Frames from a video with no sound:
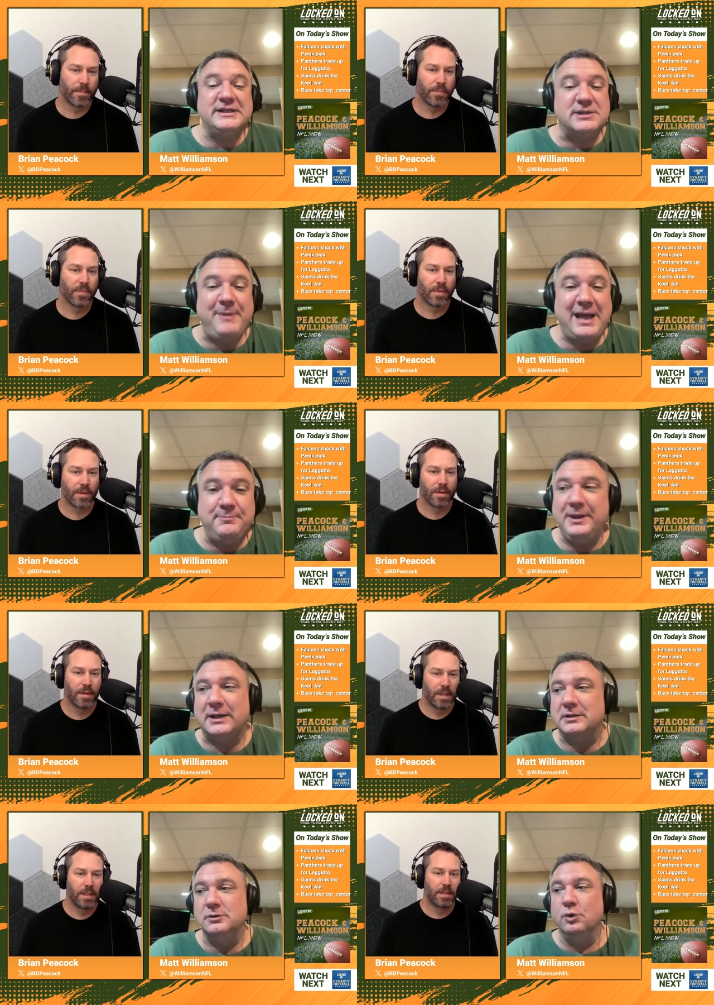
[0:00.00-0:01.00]
Speaker 1: it's a bad
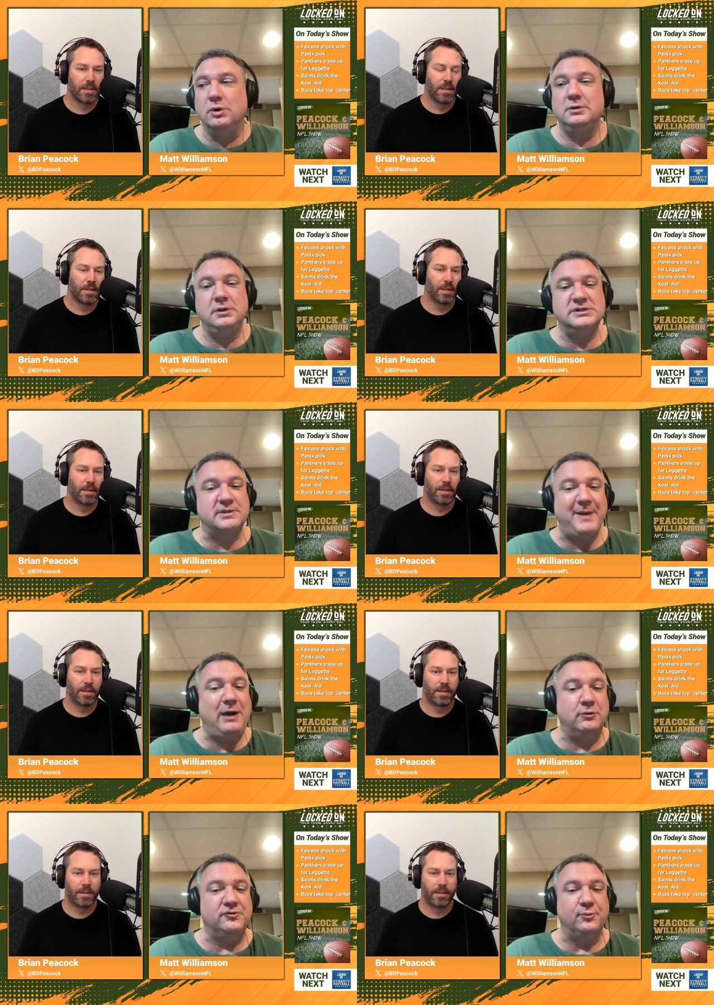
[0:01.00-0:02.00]
pick, nor is the
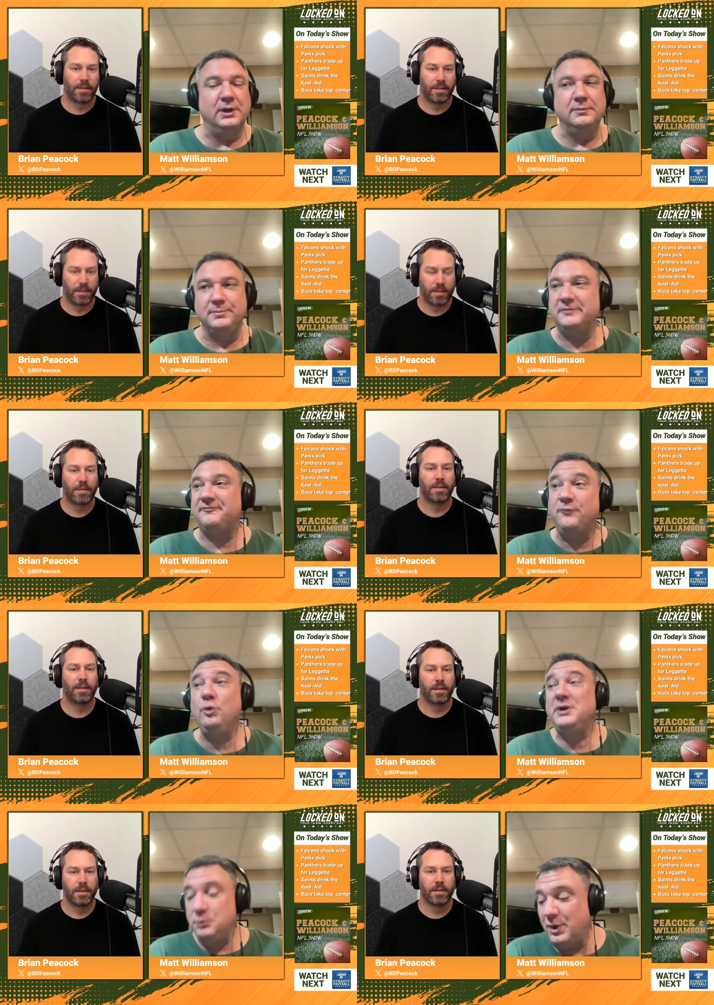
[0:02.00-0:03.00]
Bowers one, but
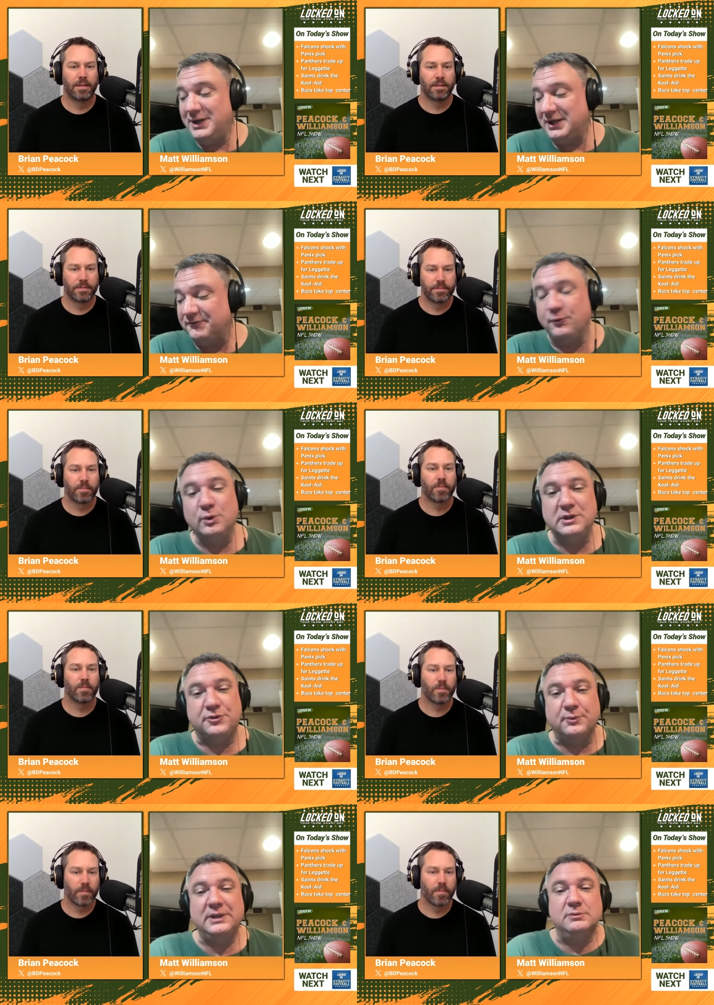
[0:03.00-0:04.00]
41 out of
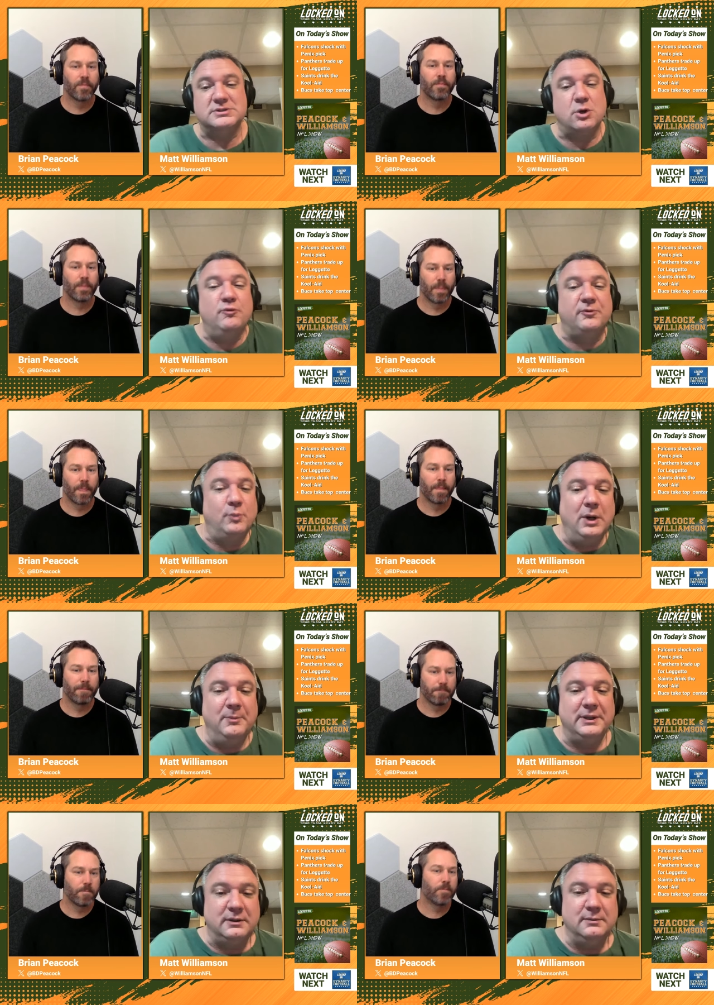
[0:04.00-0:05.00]
43 was
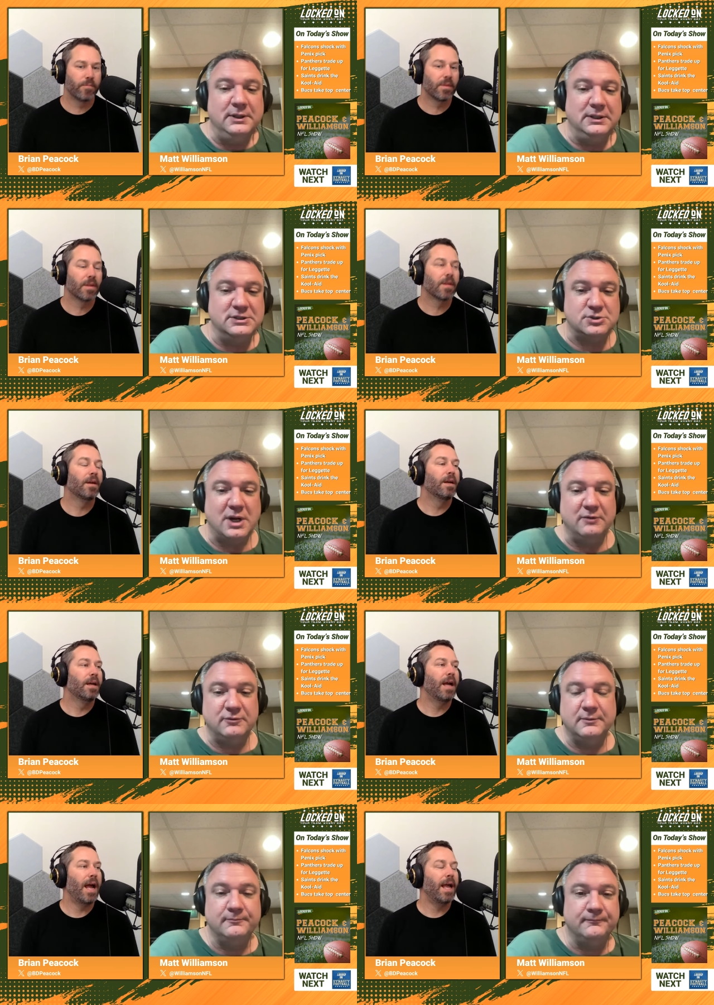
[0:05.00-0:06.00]
overwhelming to me in this
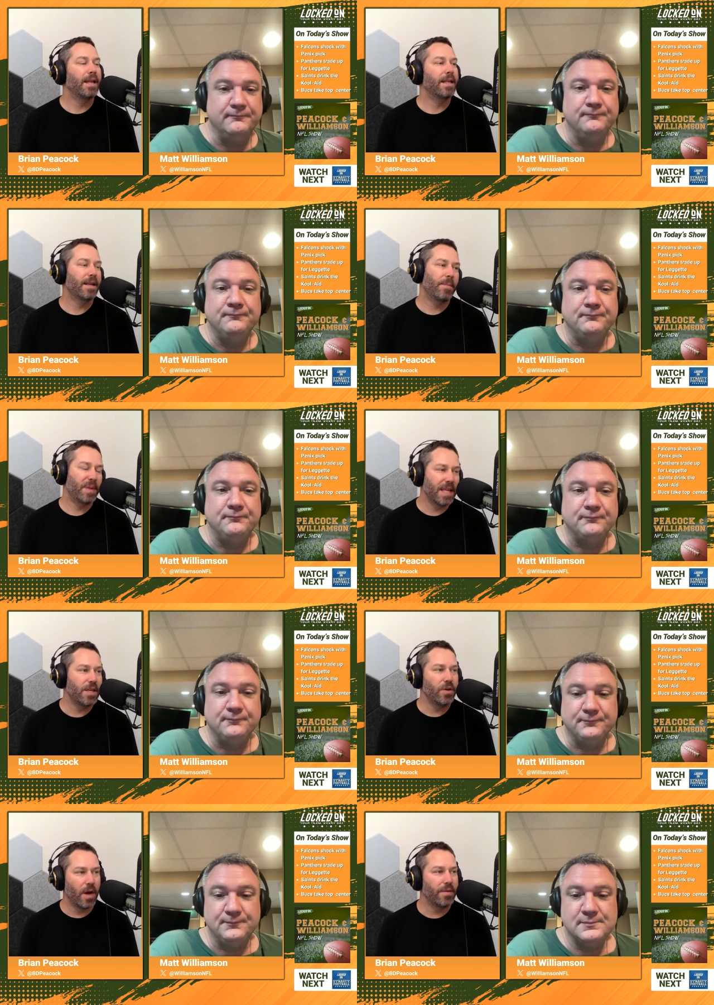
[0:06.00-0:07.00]
draft.
Speaker 2: And then, but
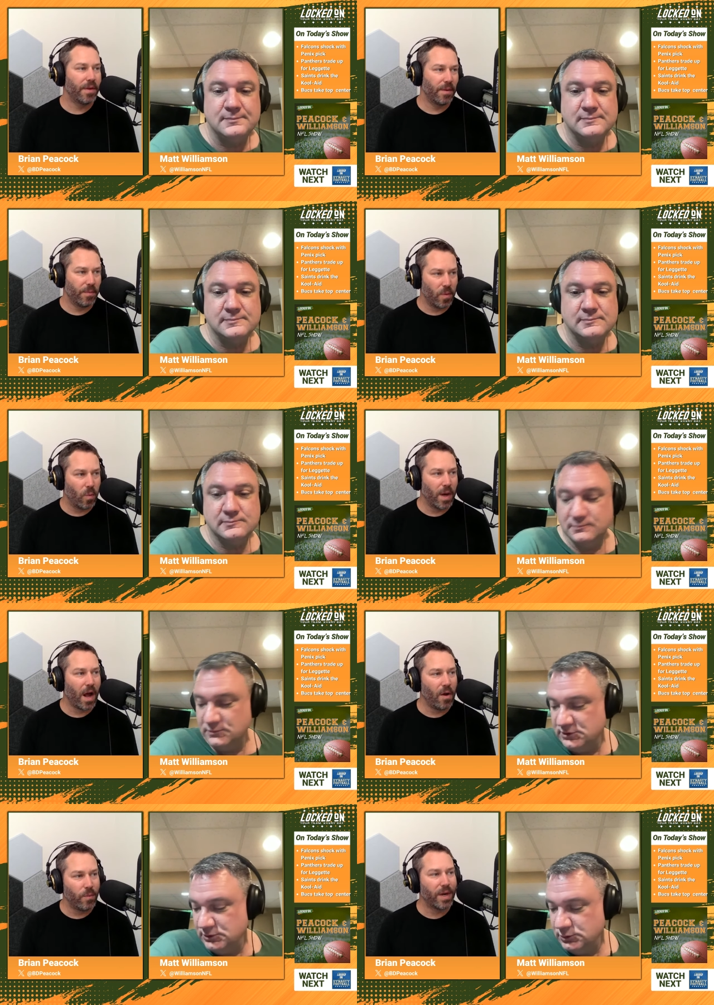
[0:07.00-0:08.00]
then you, uh, the, what
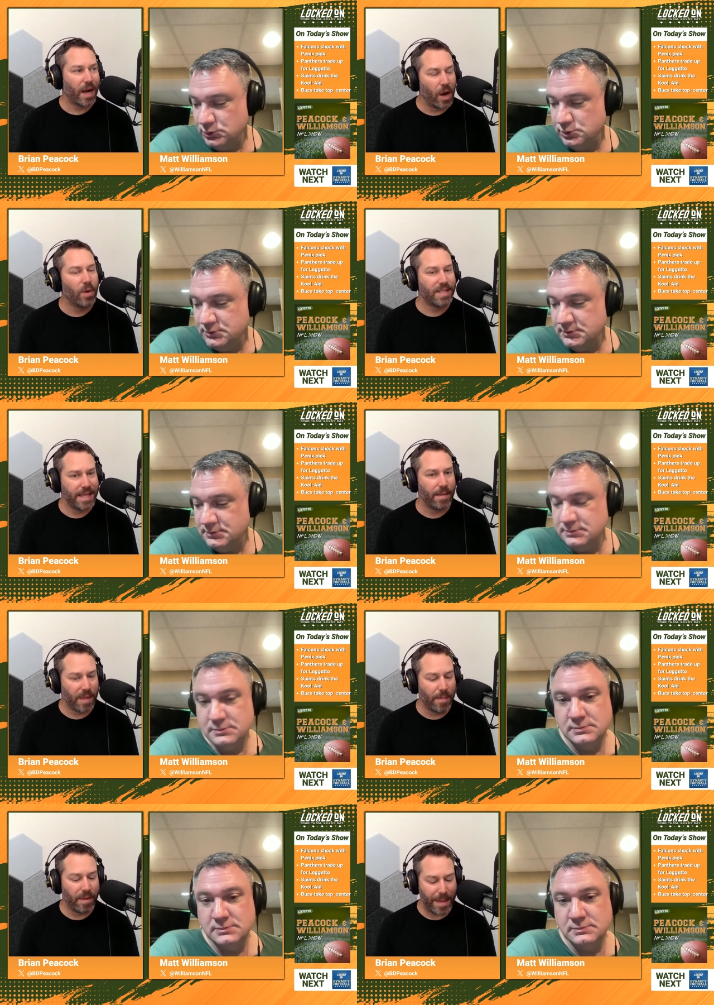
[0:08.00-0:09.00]
I, what I always end
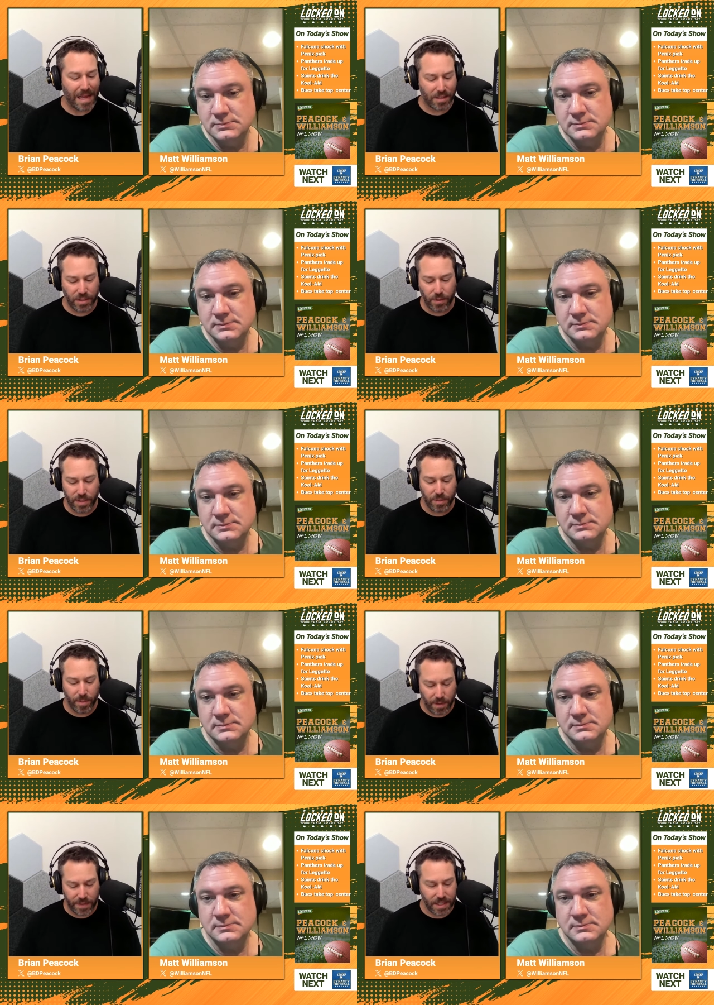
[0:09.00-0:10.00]
up coming back to is a
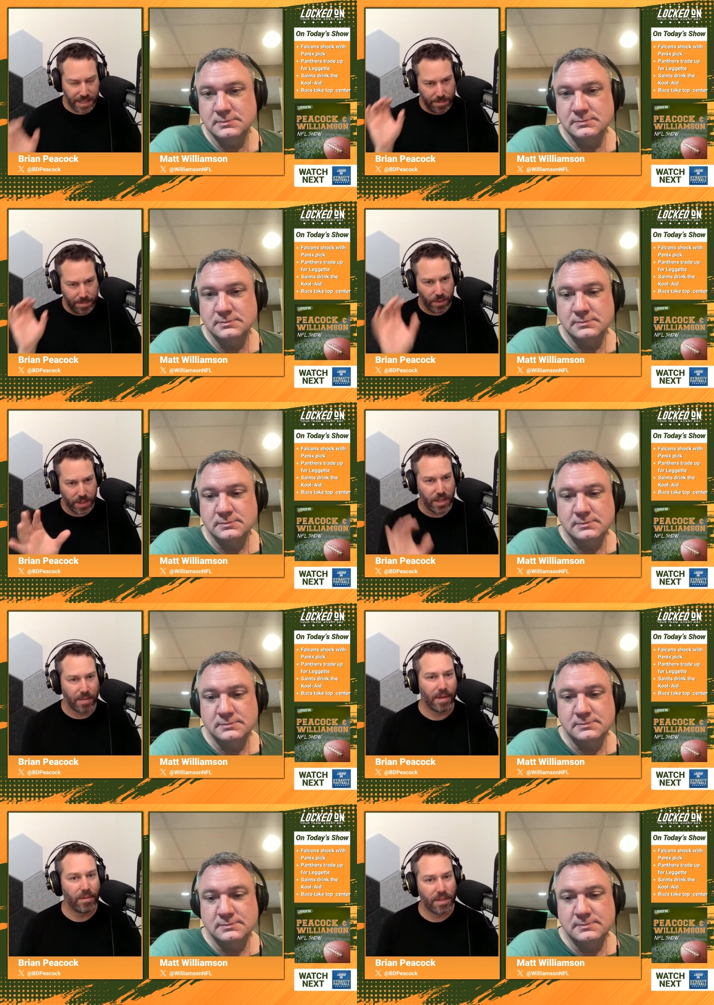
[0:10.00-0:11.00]
perfect example of what you're
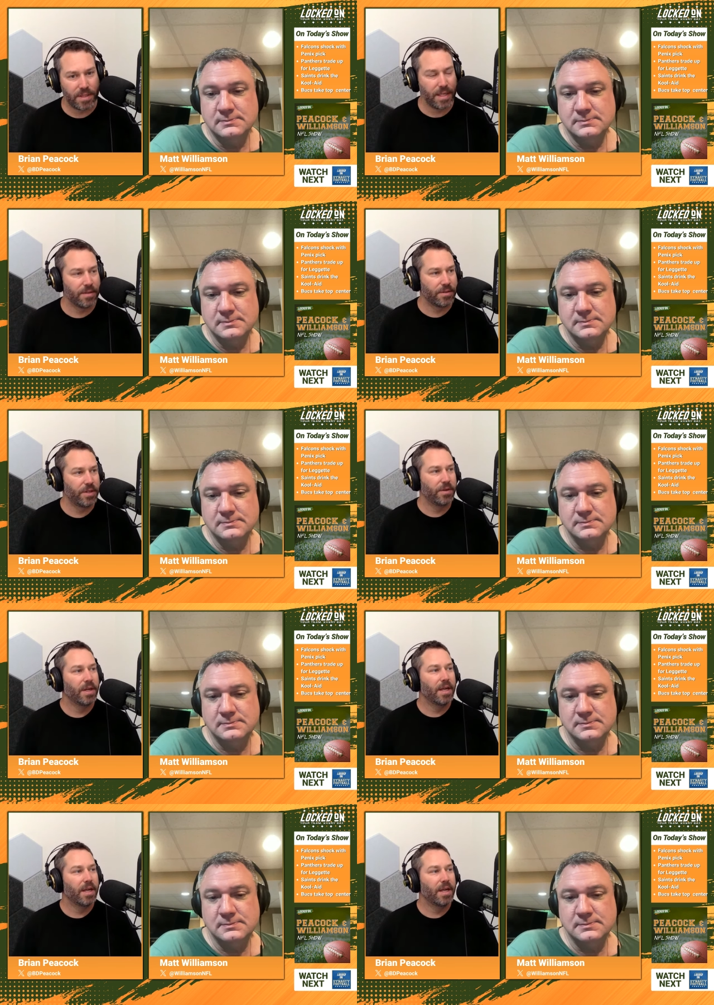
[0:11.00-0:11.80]
talking about with the Steelers too.